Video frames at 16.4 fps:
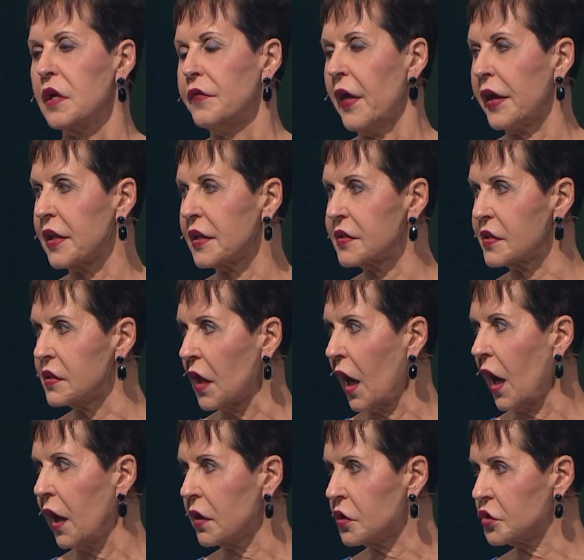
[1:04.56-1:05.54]
that it's
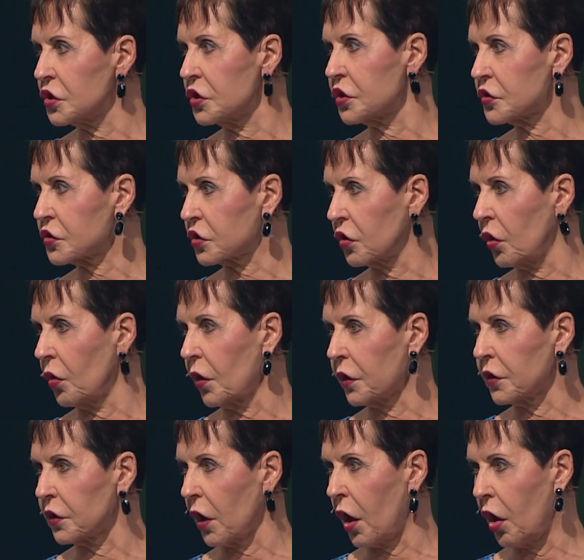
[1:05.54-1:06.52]
not just
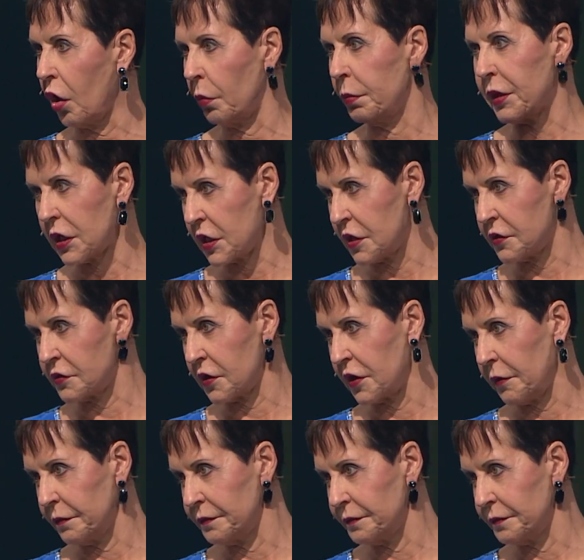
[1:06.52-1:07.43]
going to all be easy.